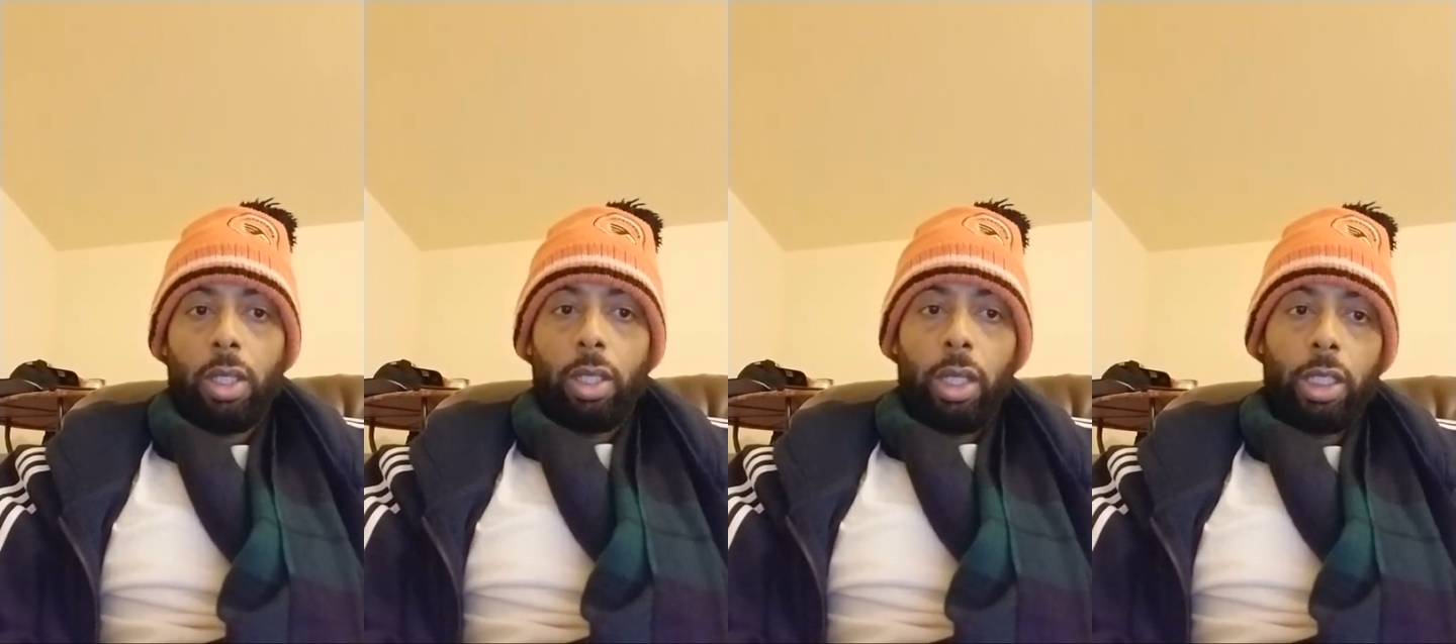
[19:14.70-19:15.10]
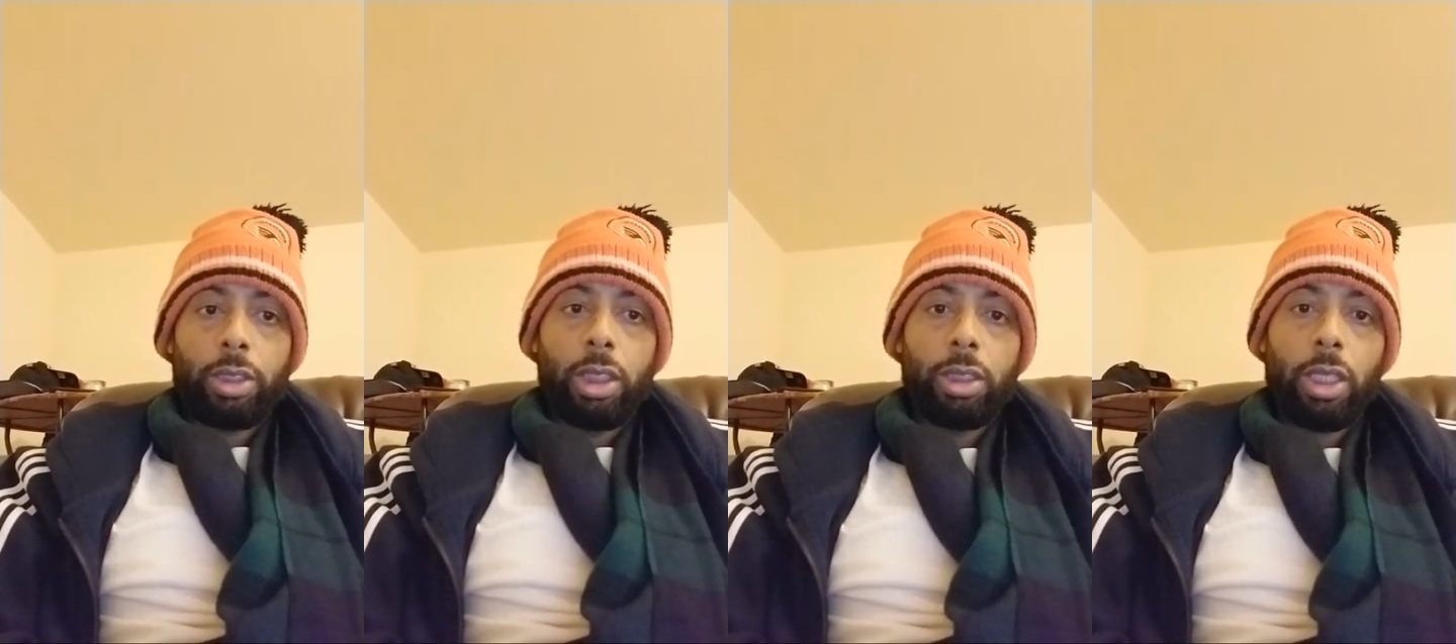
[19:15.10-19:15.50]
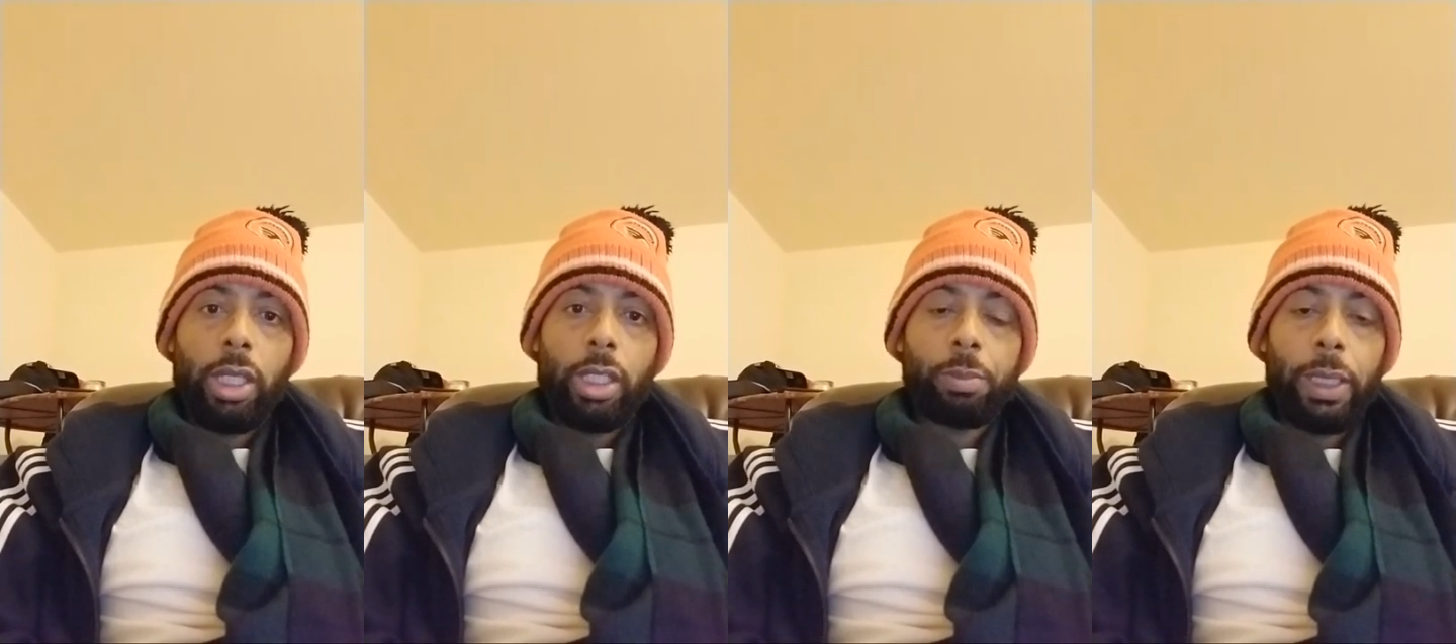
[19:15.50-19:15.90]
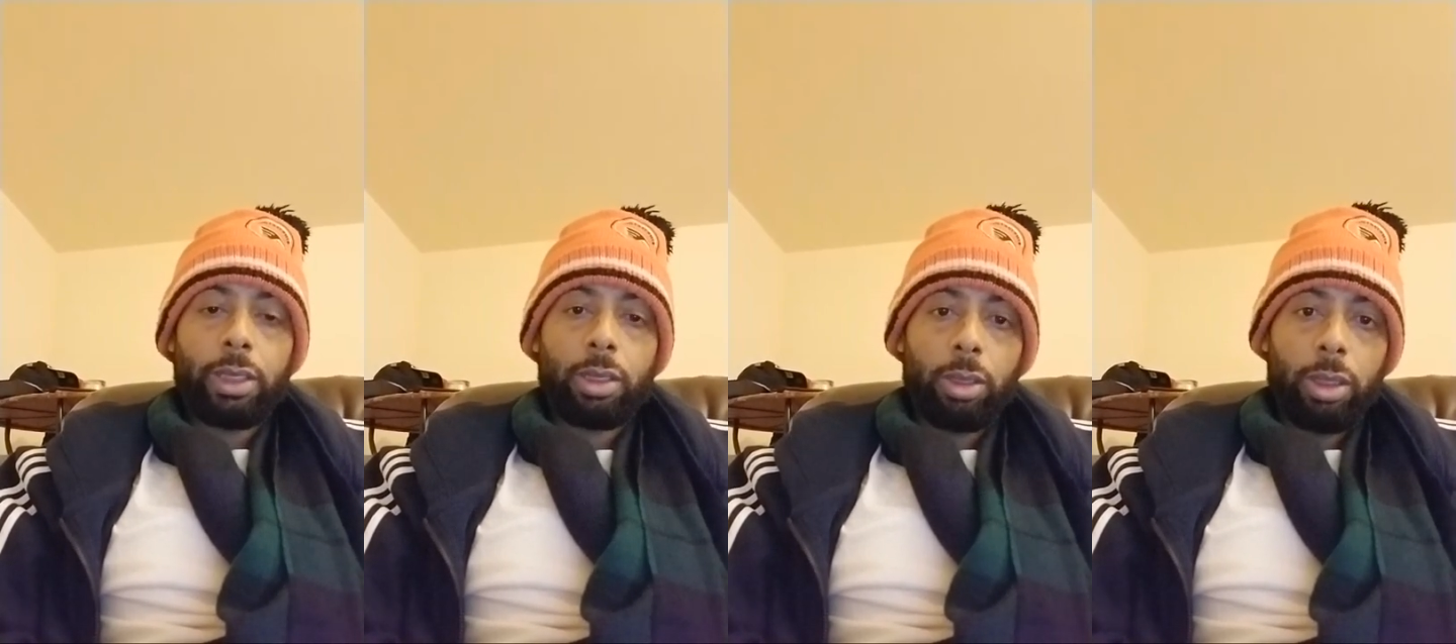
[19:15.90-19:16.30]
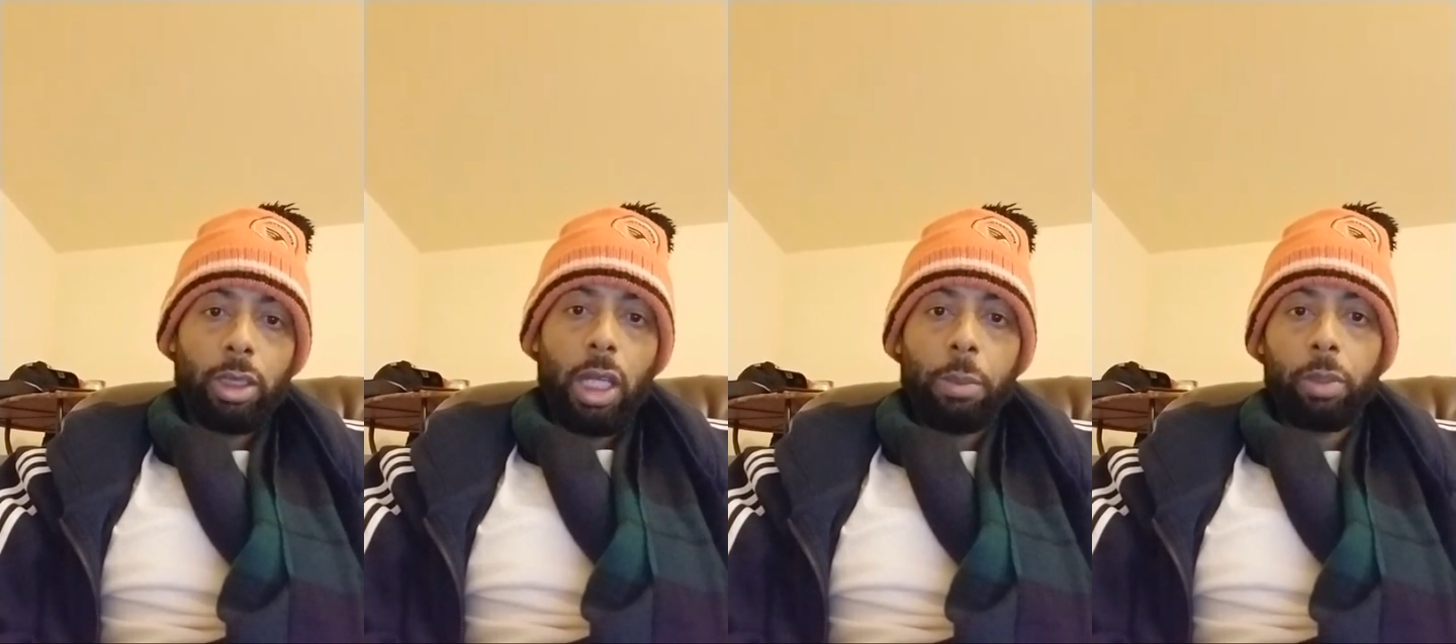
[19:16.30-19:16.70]
and she says basically,
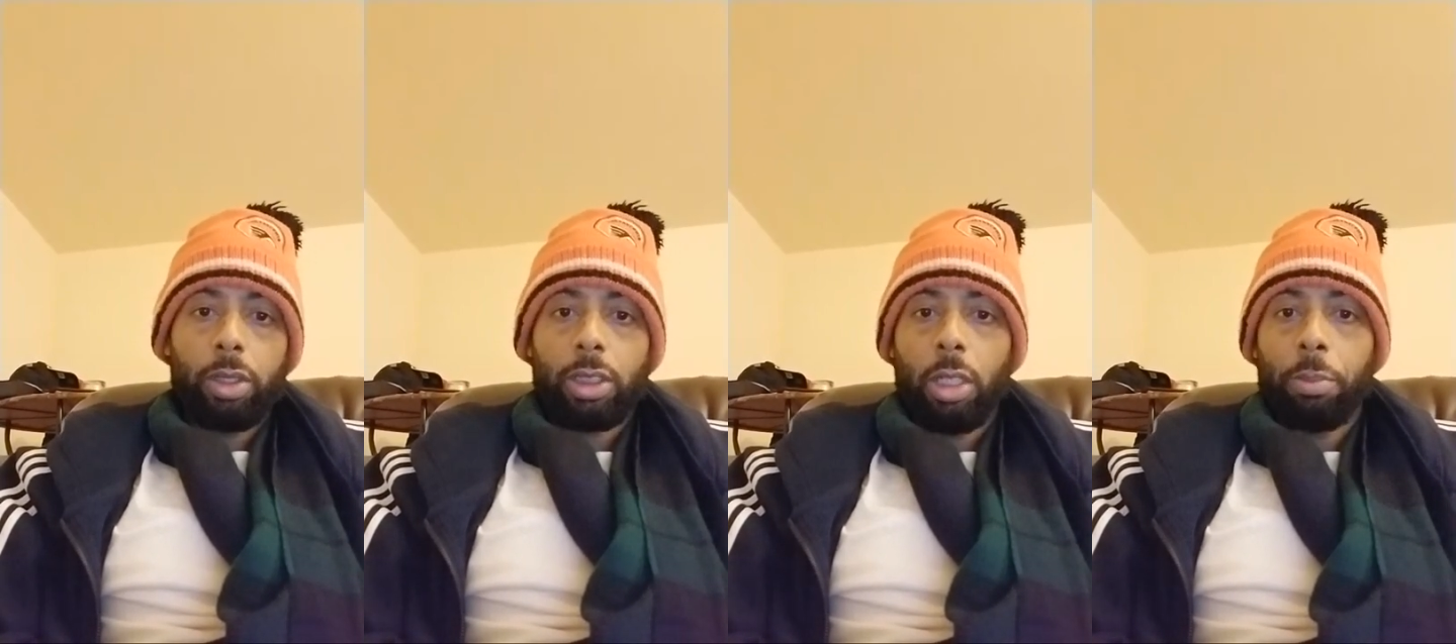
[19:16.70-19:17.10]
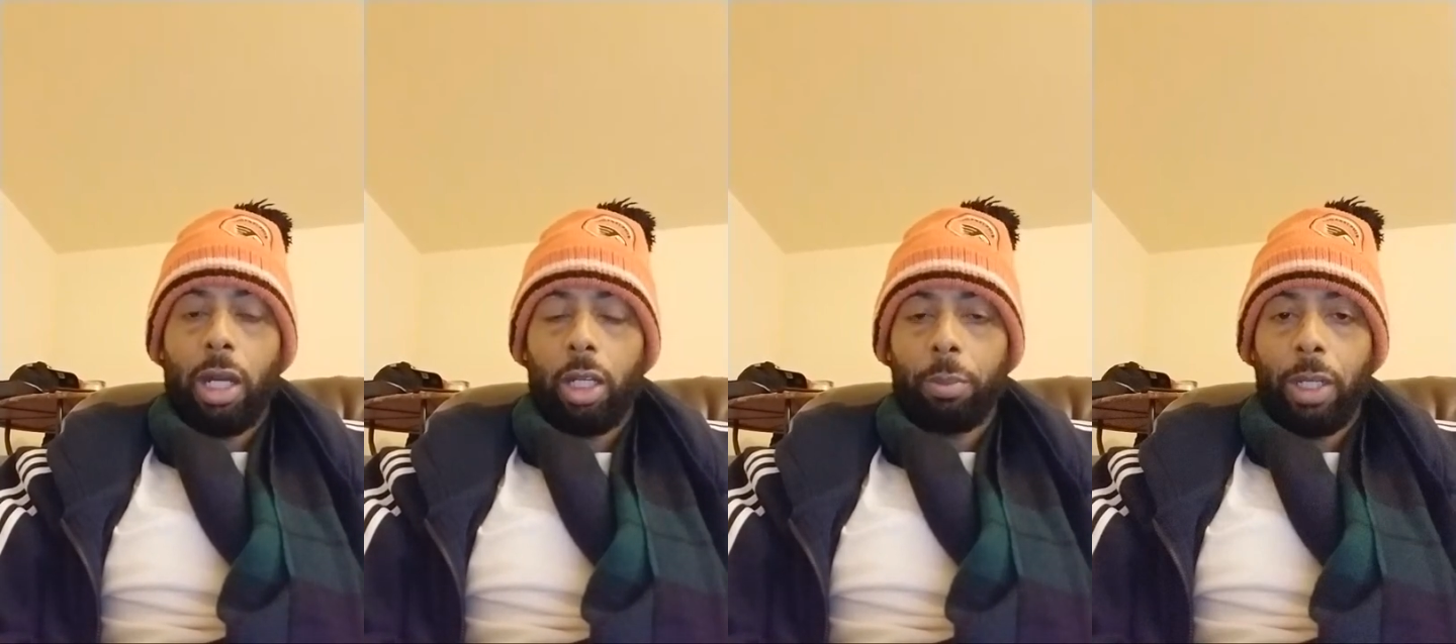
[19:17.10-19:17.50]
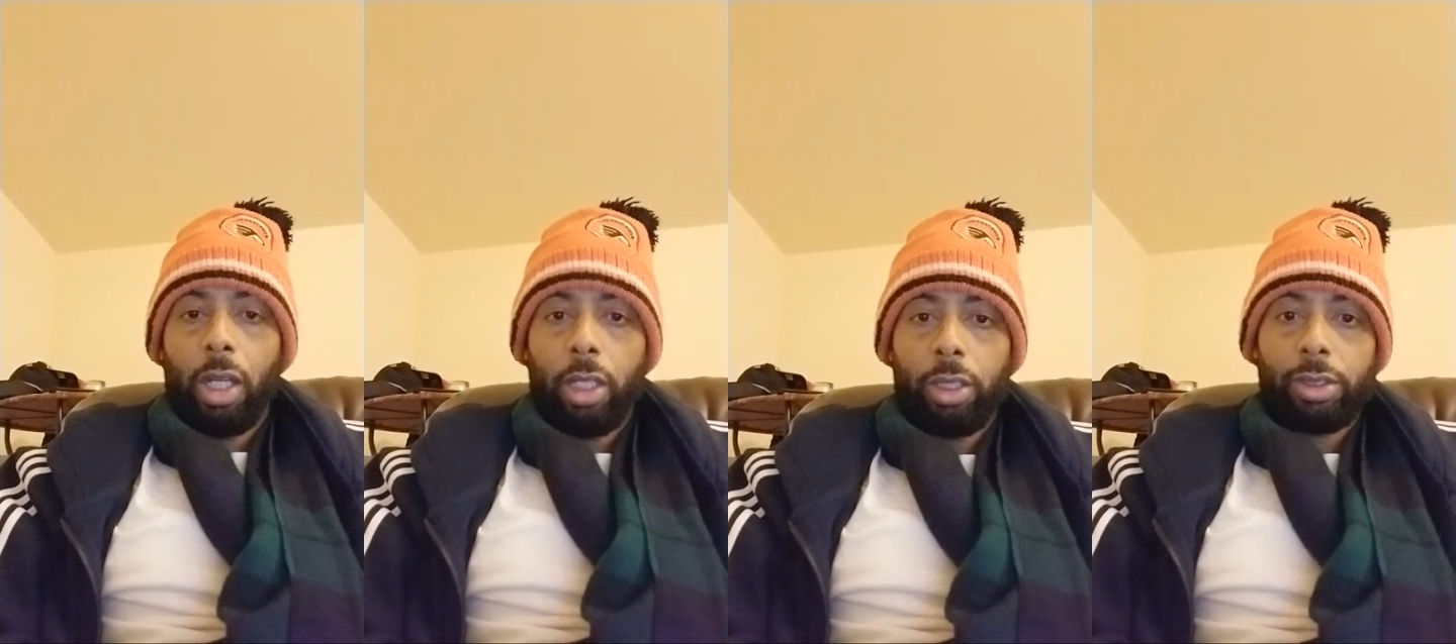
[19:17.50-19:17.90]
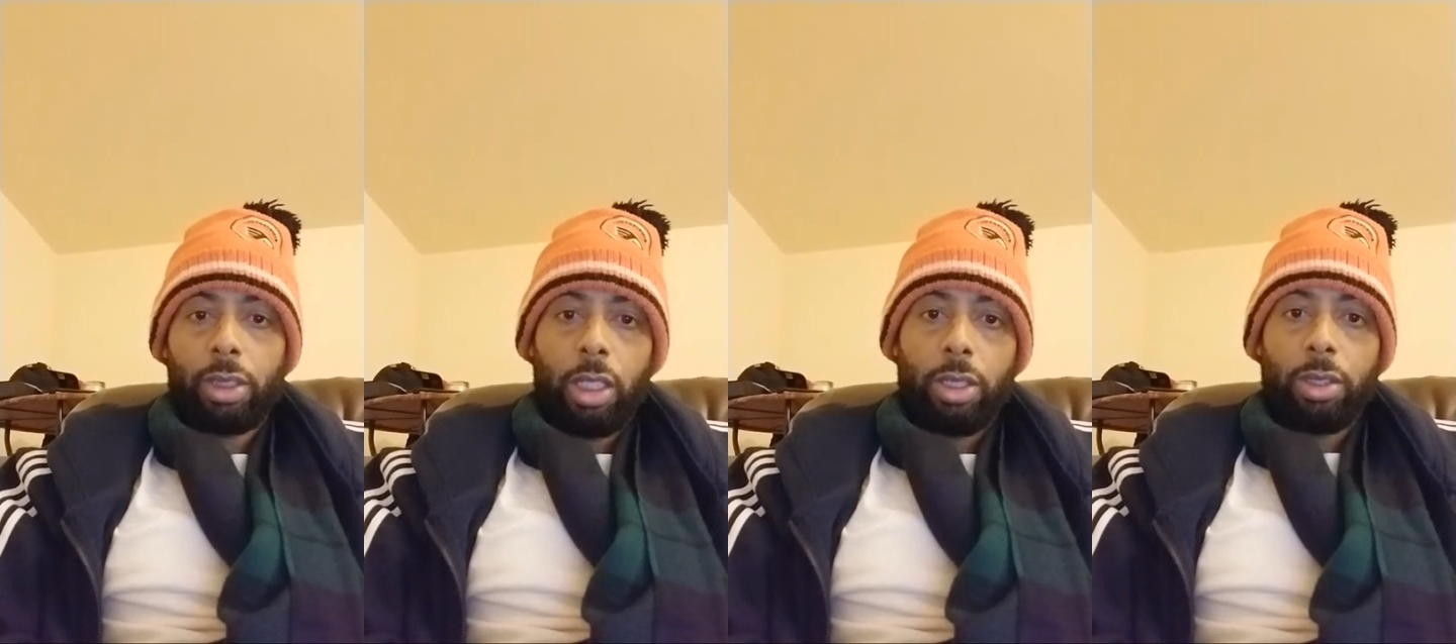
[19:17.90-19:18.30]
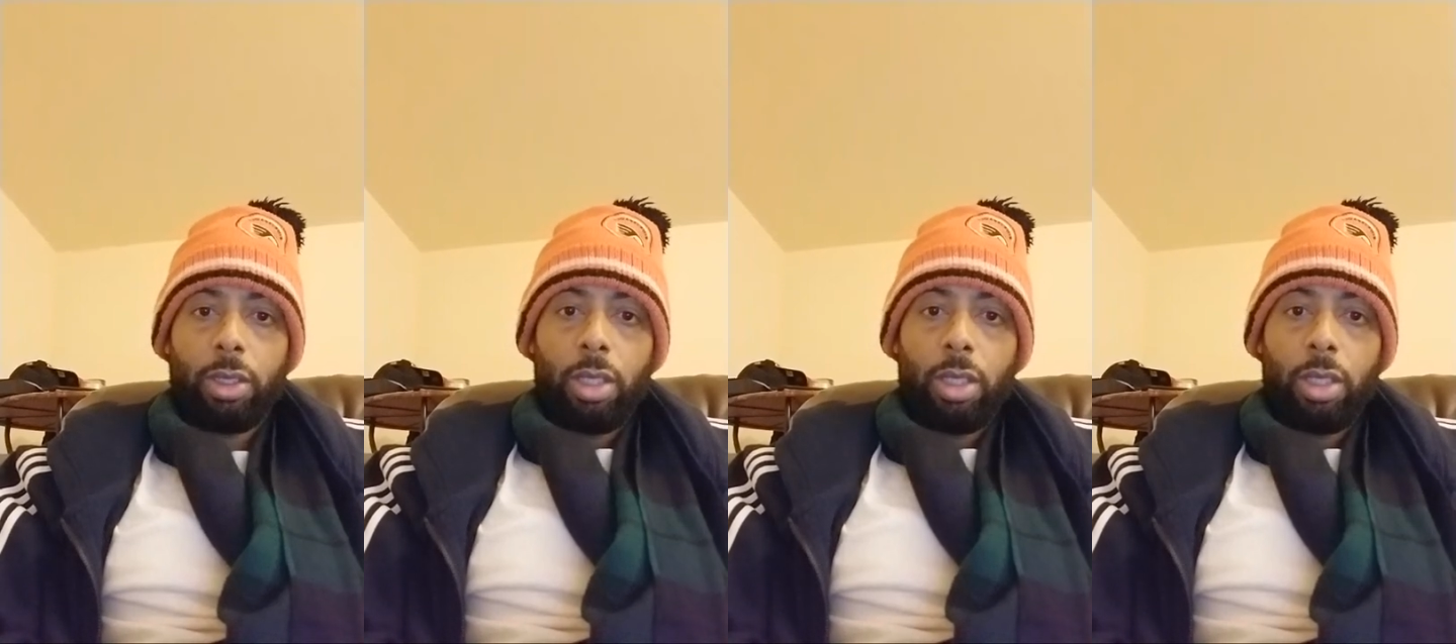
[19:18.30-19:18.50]
"I'm going to tell my other son